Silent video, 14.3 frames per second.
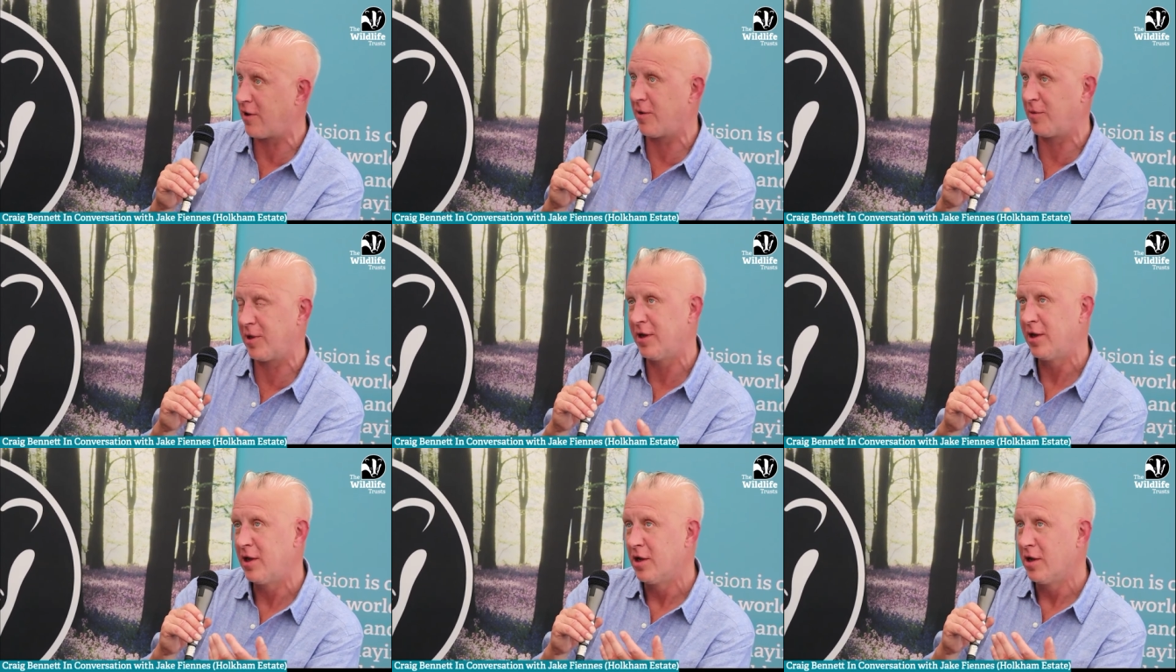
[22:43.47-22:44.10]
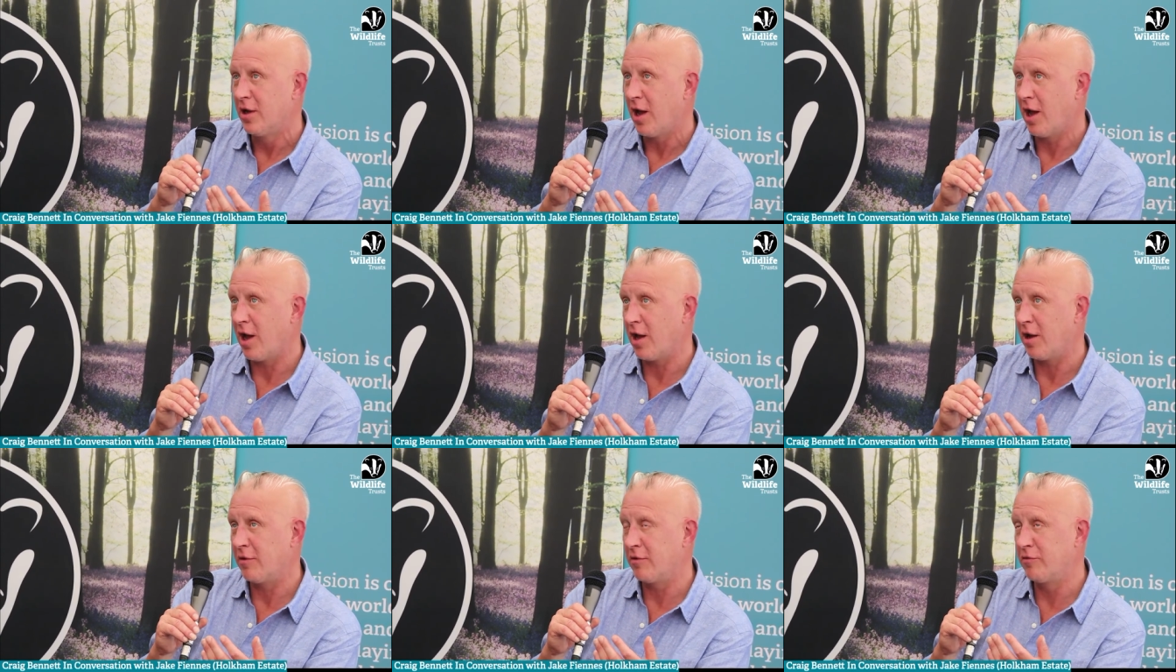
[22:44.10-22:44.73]
farmer,
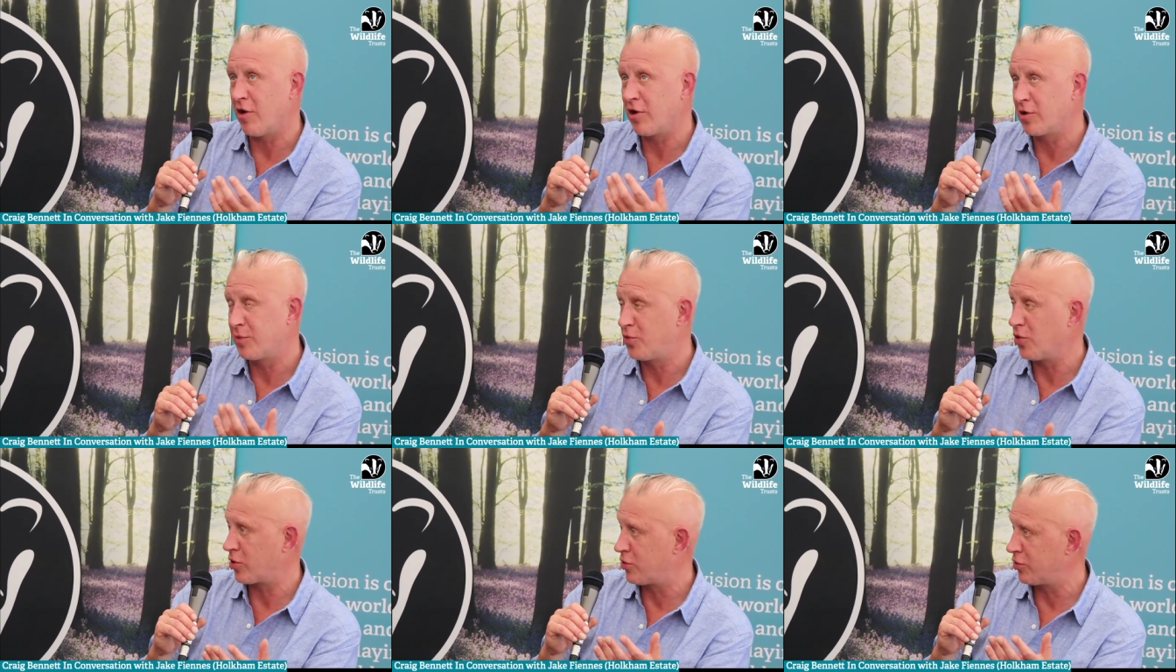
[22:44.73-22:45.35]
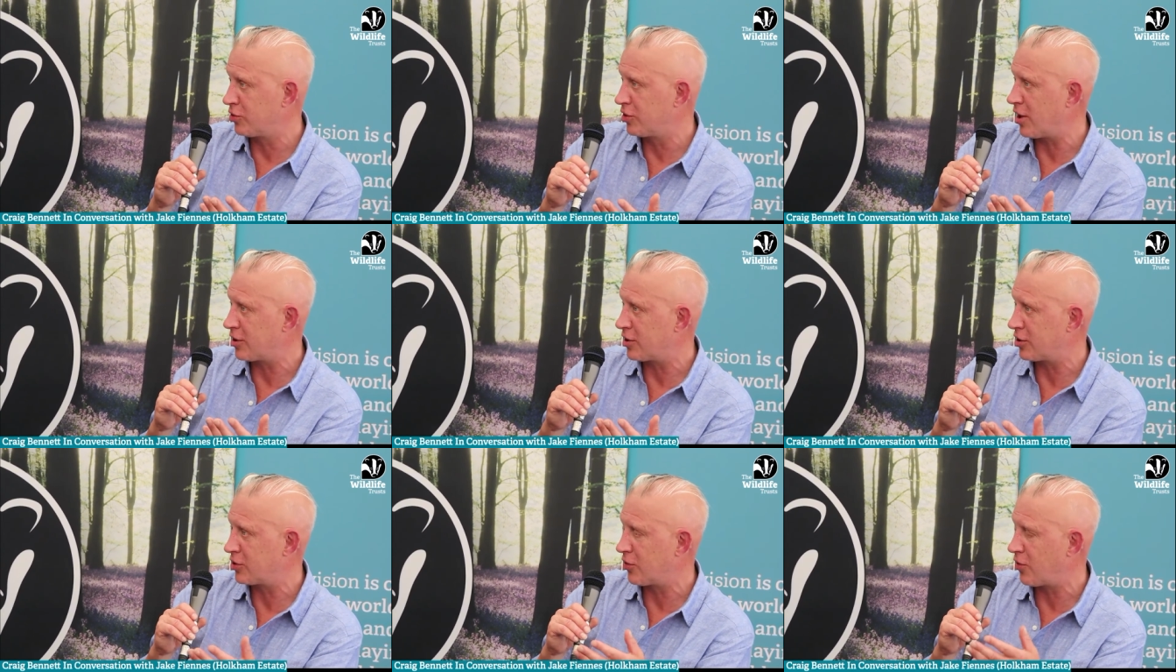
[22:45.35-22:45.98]
wrote a book called
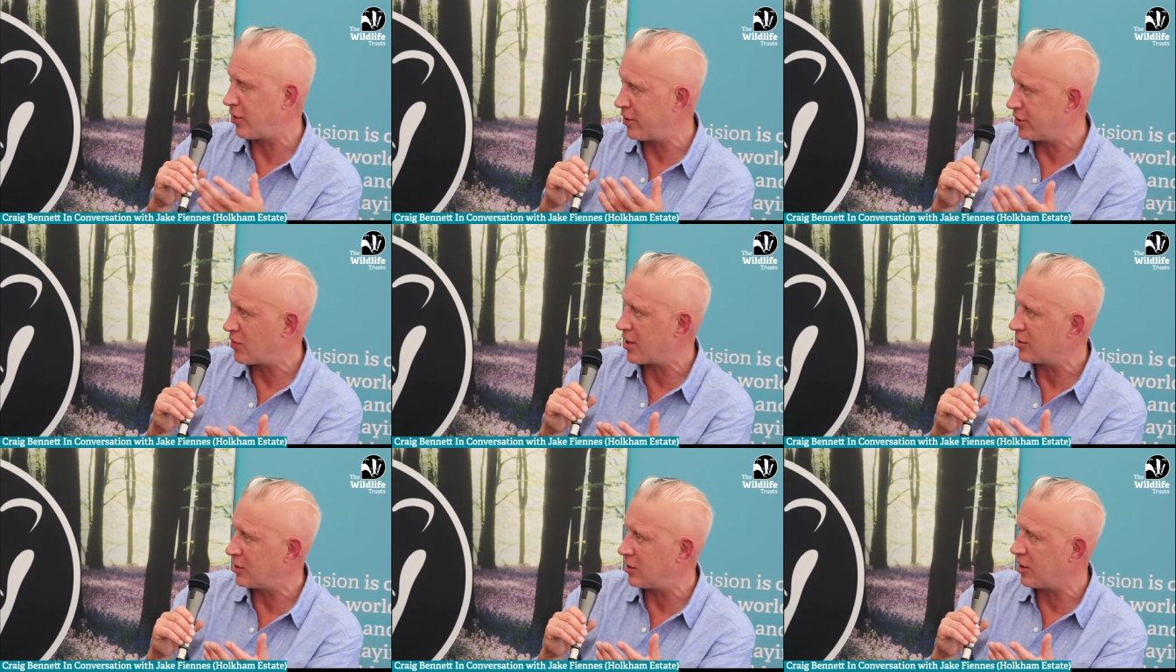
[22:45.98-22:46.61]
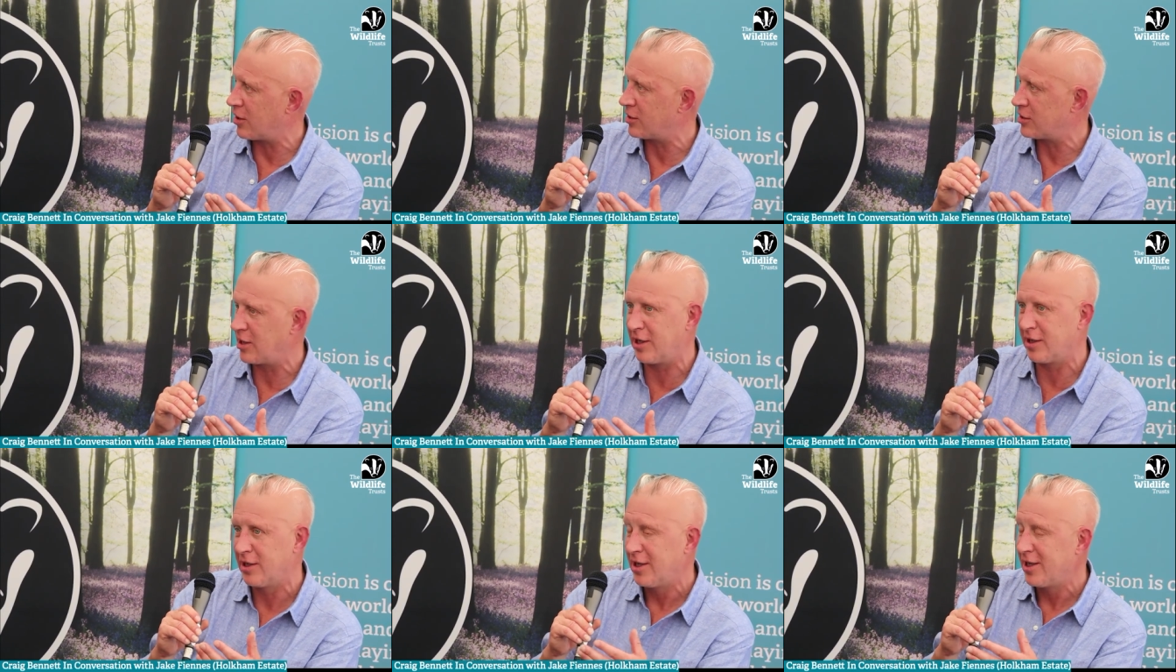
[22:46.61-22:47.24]
Dirt to Soil in
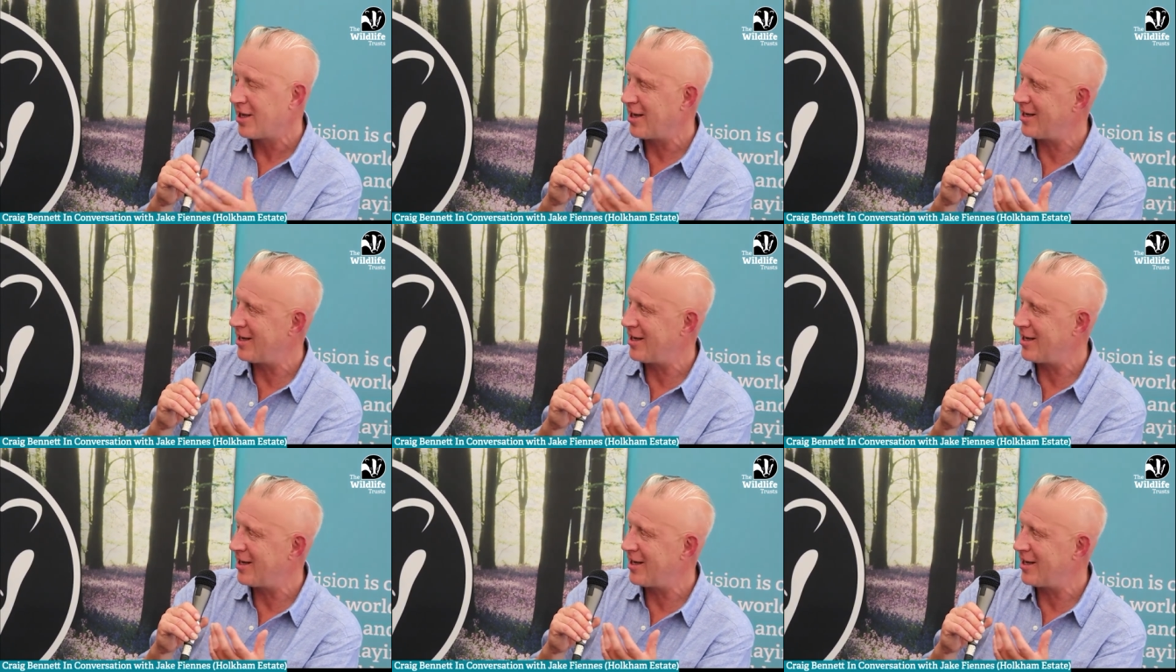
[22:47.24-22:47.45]
2019,